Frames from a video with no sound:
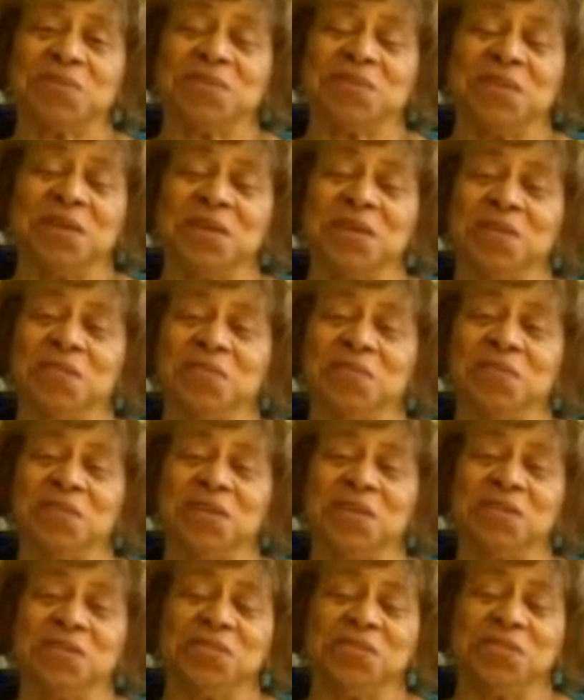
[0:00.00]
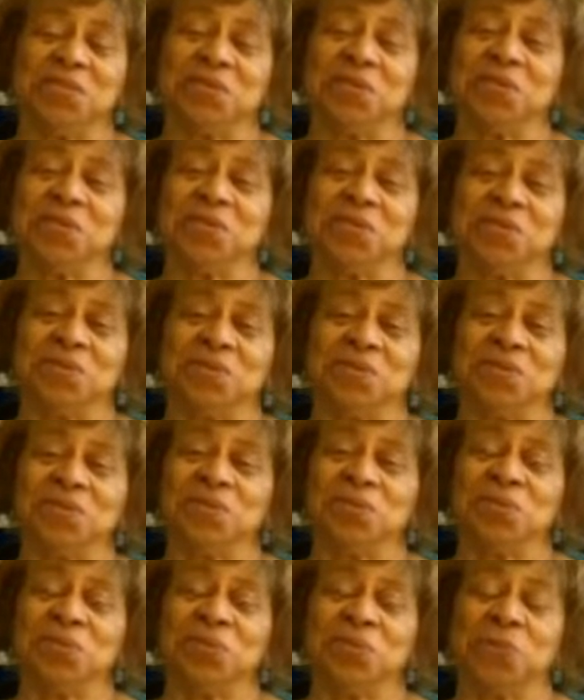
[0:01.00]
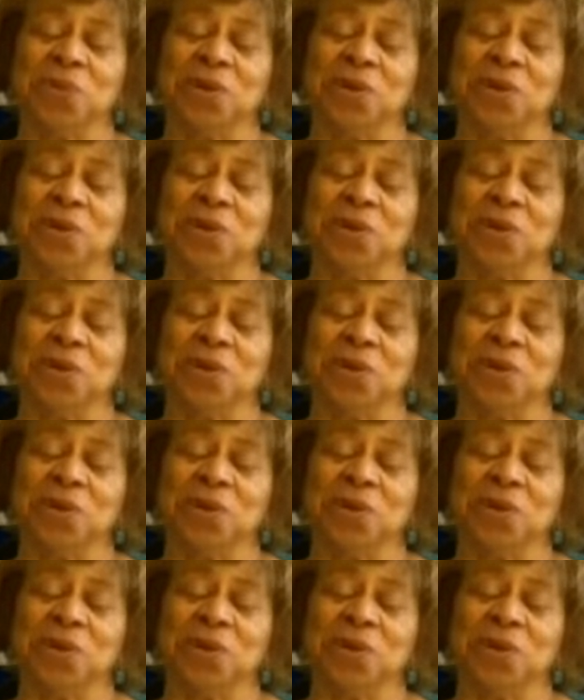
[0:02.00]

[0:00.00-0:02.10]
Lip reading: it's not every day that you can turn a school